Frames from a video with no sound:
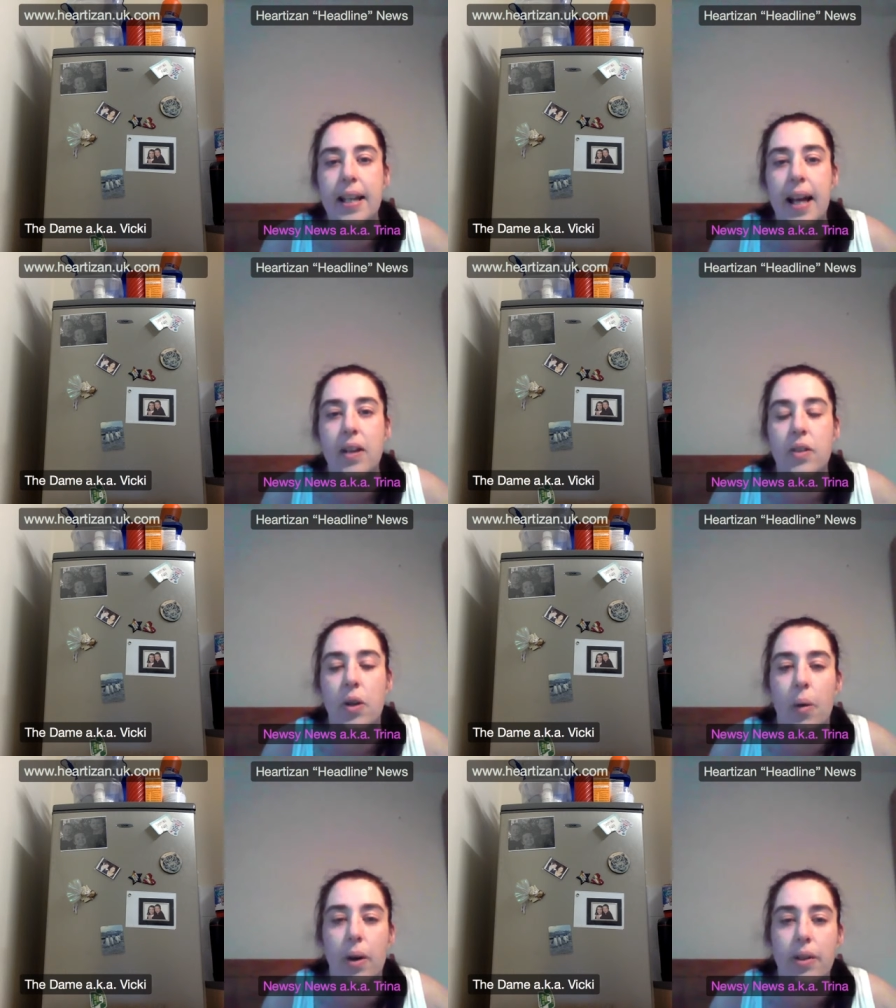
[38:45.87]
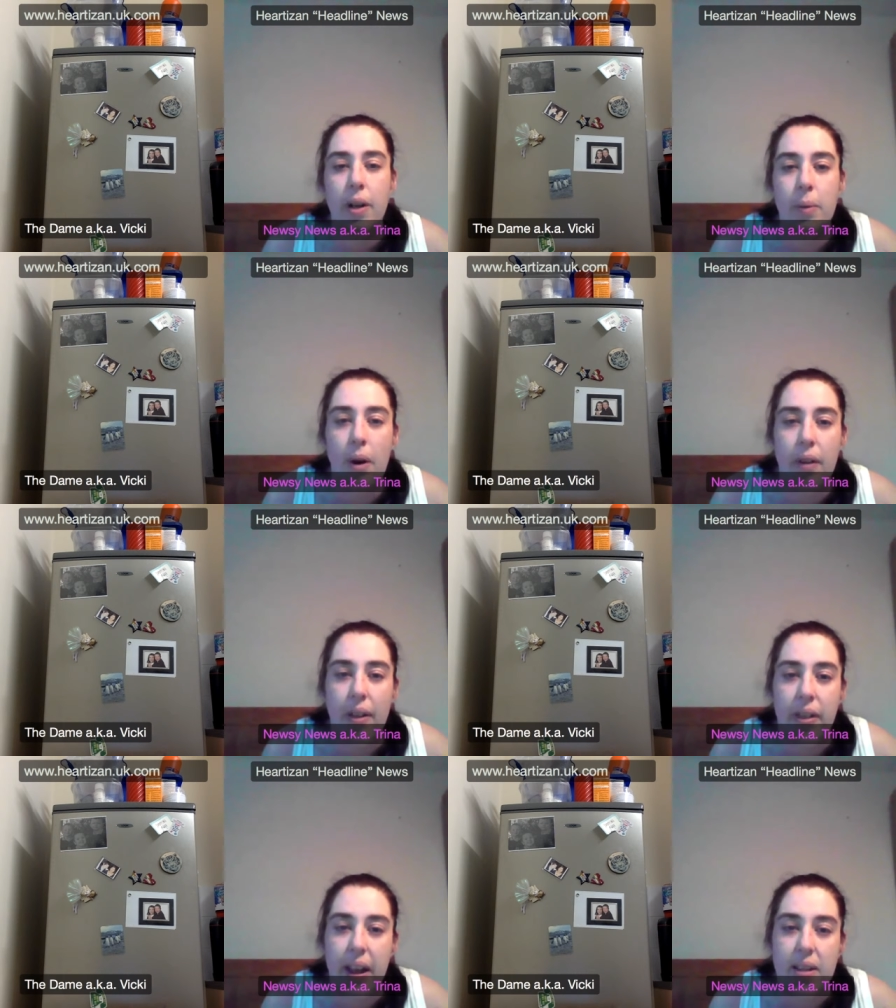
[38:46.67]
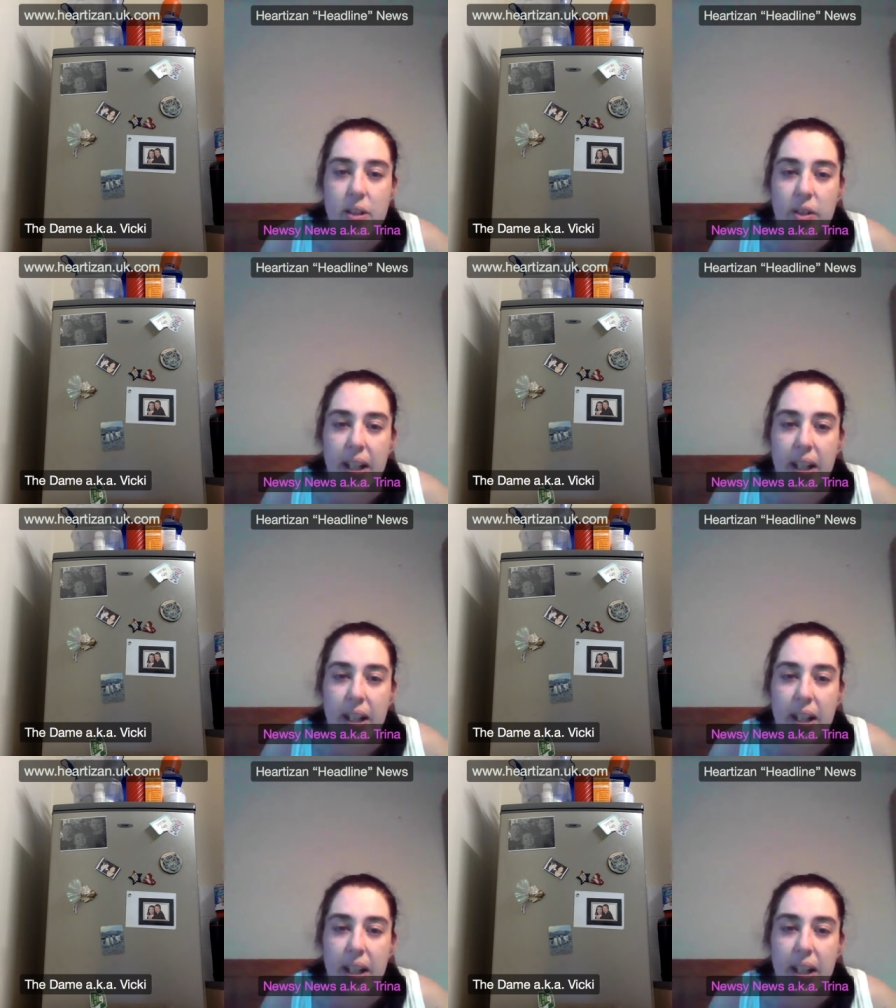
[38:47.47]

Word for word: That's cool. I don't know what that thing is on